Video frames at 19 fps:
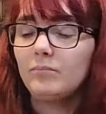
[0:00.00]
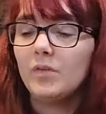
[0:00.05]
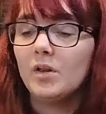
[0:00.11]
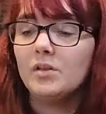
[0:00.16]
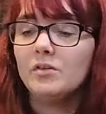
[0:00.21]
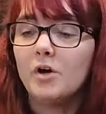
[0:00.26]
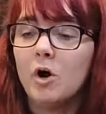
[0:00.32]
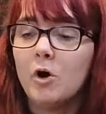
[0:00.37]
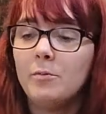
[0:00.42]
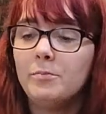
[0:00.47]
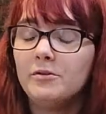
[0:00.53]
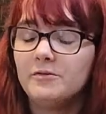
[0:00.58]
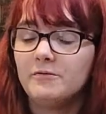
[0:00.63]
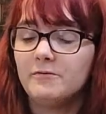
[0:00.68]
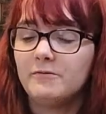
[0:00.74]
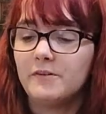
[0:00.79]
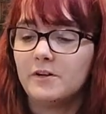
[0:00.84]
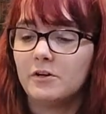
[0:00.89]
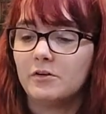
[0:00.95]
The Hopes and
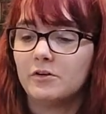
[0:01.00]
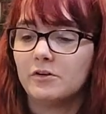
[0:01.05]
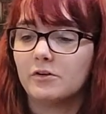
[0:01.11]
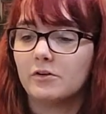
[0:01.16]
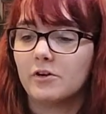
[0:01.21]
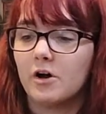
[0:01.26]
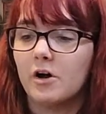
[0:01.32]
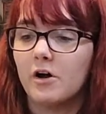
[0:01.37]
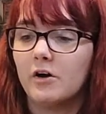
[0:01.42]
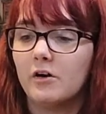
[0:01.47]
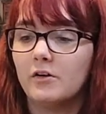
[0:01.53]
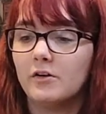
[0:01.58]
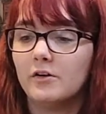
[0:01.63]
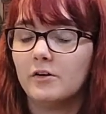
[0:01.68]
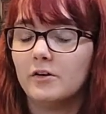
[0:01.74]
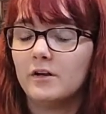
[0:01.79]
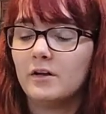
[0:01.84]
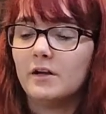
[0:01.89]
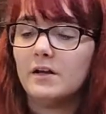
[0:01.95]
Fears card.
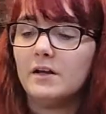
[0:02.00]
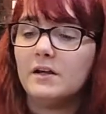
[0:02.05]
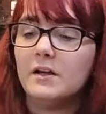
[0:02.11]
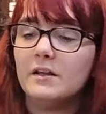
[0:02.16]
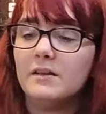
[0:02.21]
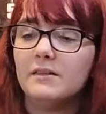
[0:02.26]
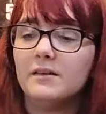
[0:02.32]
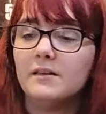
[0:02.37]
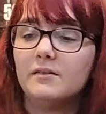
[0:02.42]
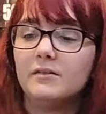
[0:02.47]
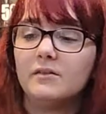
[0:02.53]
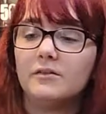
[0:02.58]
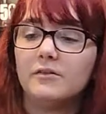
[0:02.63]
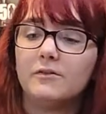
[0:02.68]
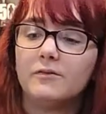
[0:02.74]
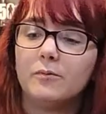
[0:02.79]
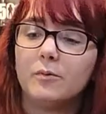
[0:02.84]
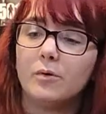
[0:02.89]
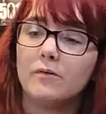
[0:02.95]
This is the
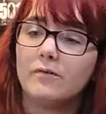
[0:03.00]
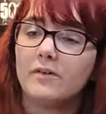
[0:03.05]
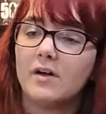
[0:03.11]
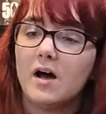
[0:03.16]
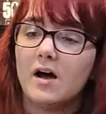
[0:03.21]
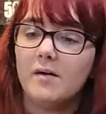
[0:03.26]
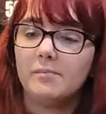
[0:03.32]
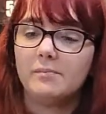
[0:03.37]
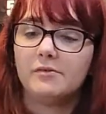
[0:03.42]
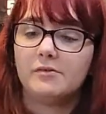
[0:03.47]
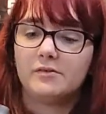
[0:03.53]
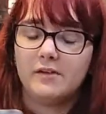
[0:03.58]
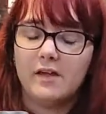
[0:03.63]
Four of Cups,